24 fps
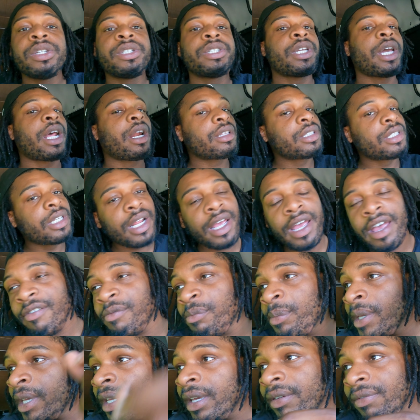Shout out to the
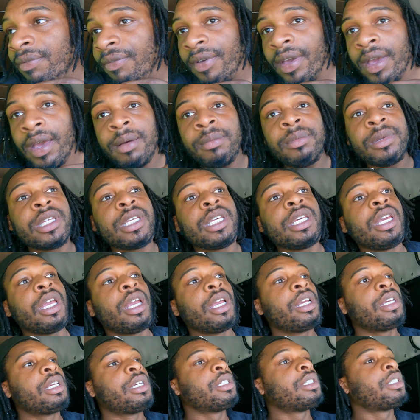FBE family.
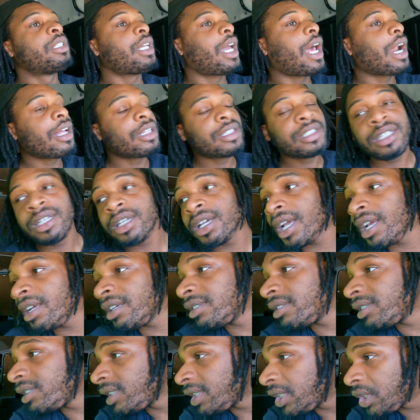Shout out to
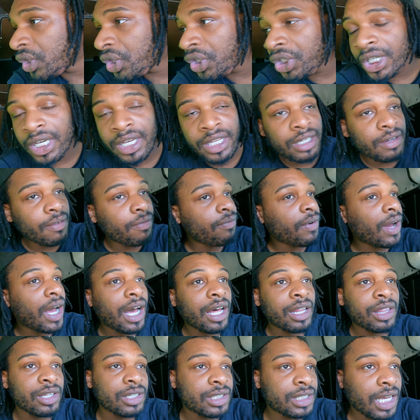shed the
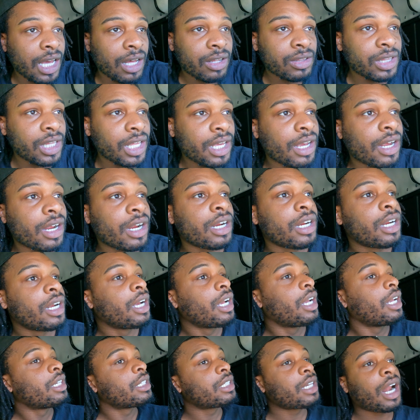fathers out there.
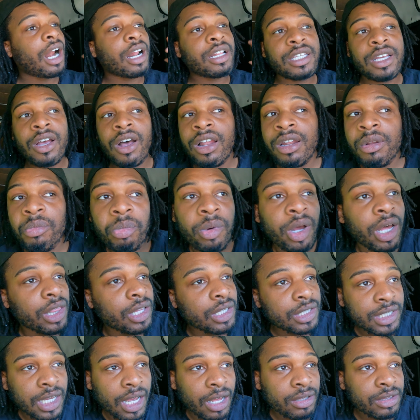Shout out to all the
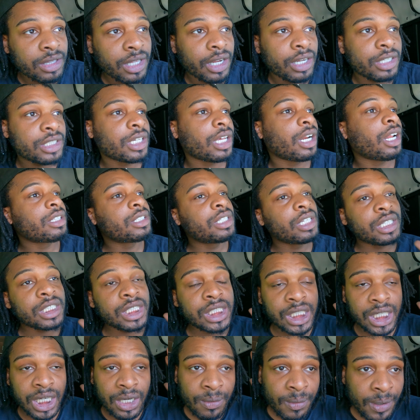mothers out there. Shout out to the
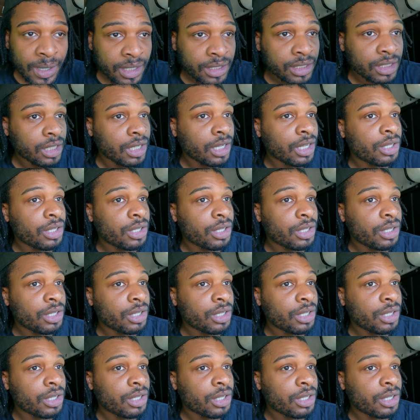children.